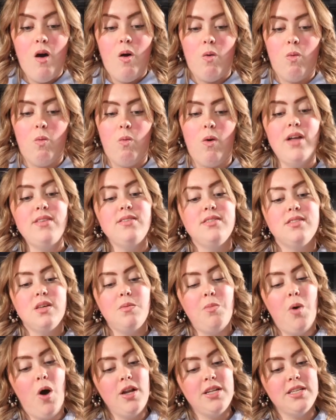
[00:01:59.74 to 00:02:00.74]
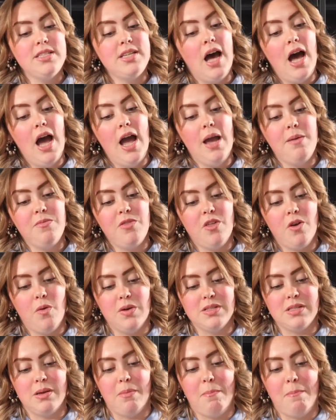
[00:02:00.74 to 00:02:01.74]
Once upon a time, there
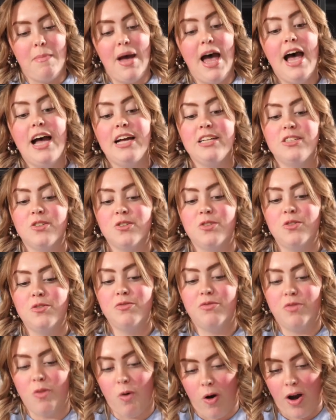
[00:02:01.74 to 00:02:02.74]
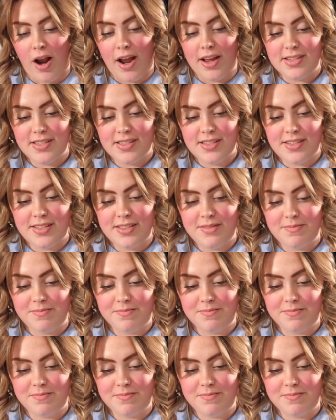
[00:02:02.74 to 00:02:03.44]
was a magical forest.